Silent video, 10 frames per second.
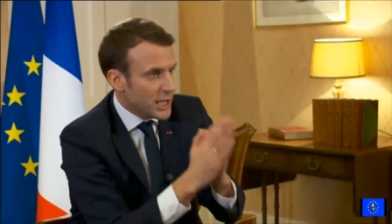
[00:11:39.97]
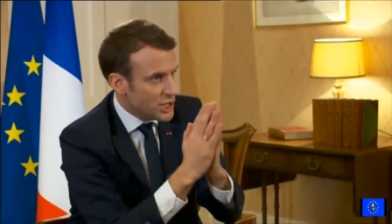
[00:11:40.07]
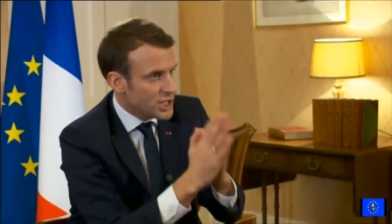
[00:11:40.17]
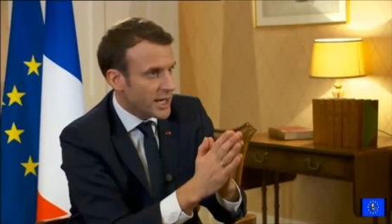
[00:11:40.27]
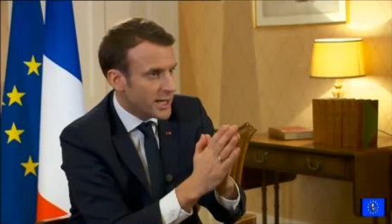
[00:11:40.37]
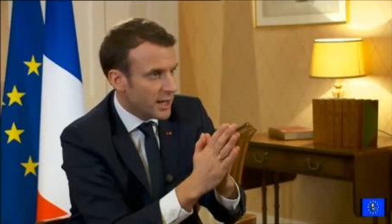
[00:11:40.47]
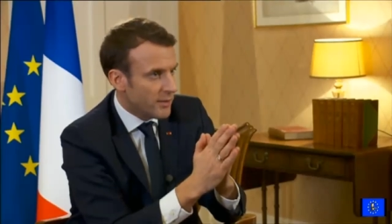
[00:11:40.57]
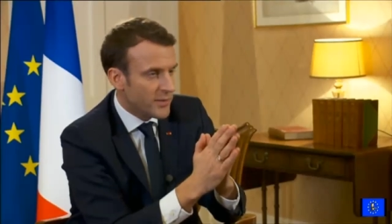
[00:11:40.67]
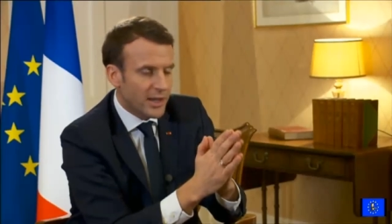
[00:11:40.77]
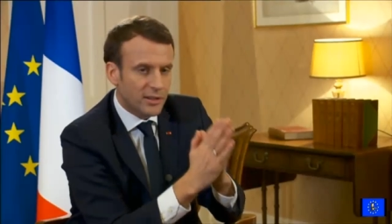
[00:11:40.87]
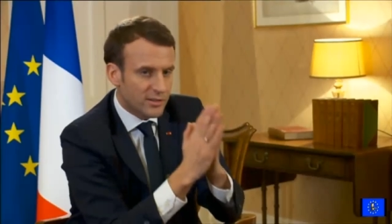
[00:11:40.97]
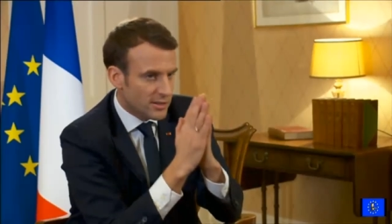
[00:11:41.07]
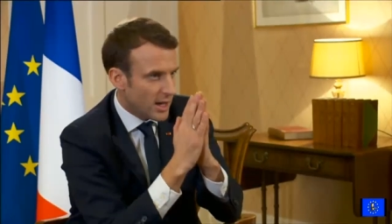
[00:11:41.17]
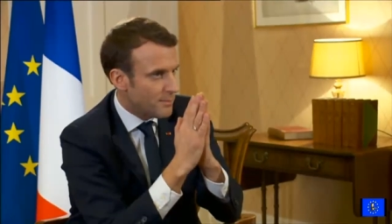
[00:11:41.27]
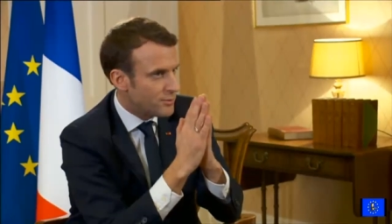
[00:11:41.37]
In China,
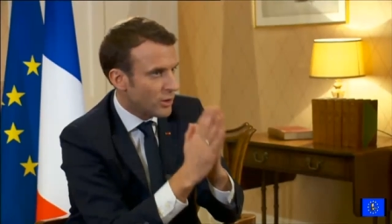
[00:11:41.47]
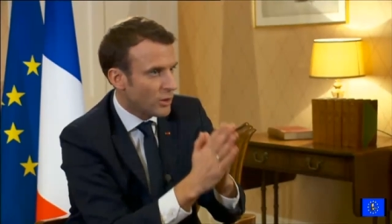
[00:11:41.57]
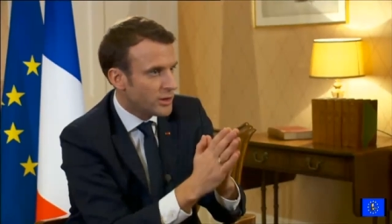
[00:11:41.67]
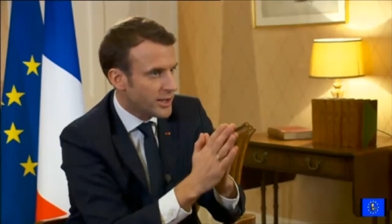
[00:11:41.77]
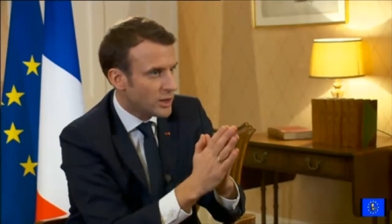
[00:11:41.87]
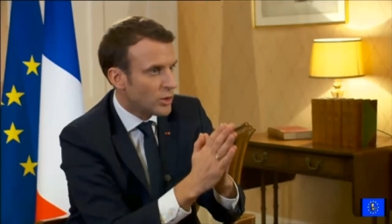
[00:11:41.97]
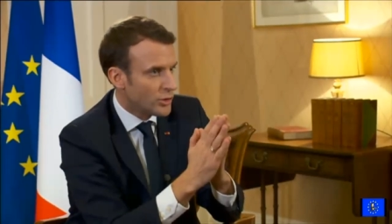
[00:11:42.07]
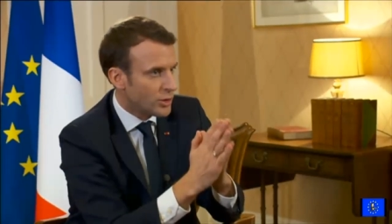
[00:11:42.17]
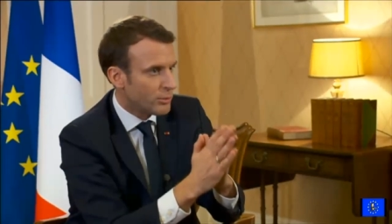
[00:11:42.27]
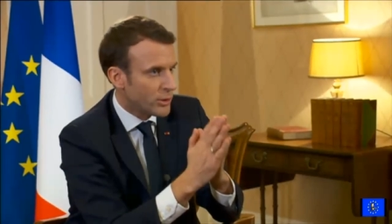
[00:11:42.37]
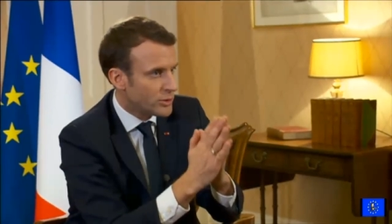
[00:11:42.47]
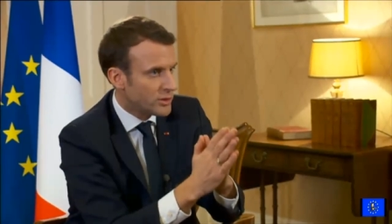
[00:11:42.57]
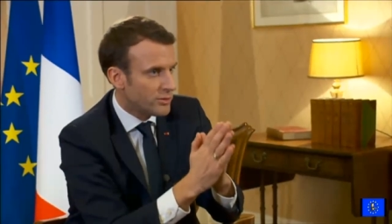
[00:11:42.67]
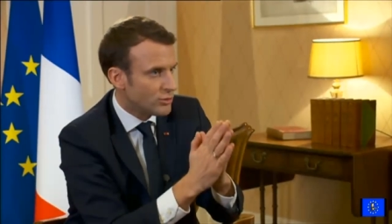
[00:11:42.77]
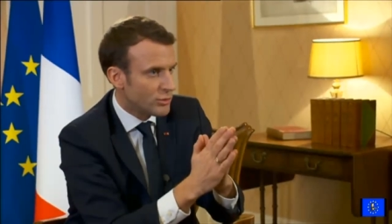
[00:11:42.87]
it's absolutely
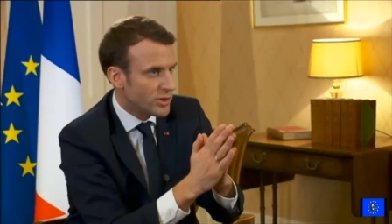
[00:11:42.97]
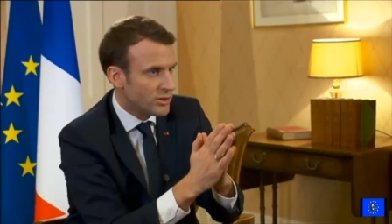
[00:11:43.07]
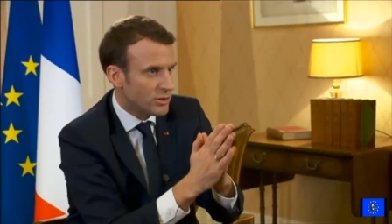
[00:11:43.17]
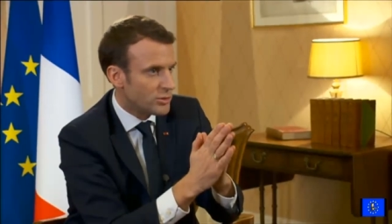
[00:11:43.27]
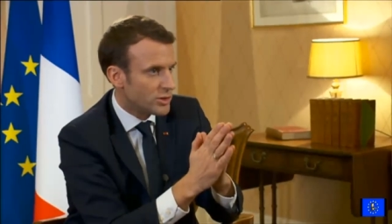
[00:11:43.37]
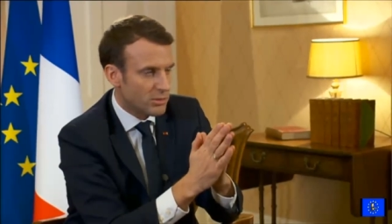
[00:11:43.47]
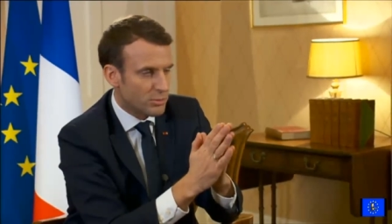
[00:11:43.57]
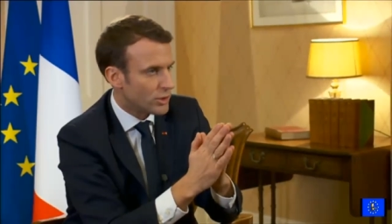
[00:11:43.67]
counterproductive to raise it during a